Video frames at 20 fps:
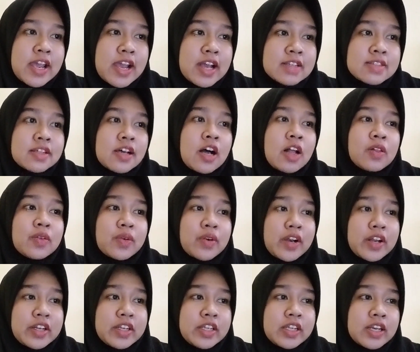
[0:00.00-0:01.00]
has
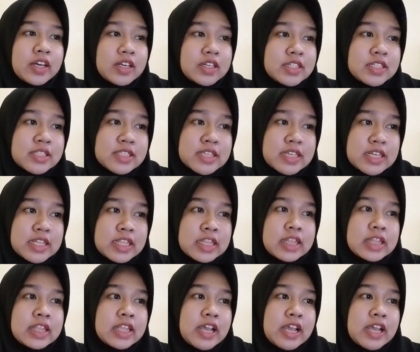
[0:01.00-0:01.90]
already arisen,